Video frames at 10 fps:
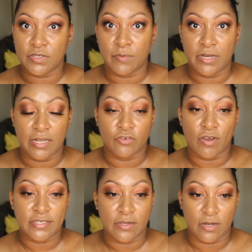something that
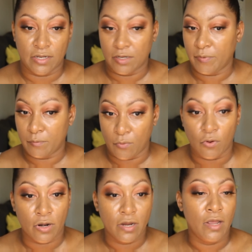dries down a little bit
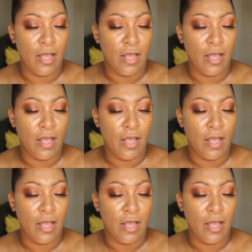more.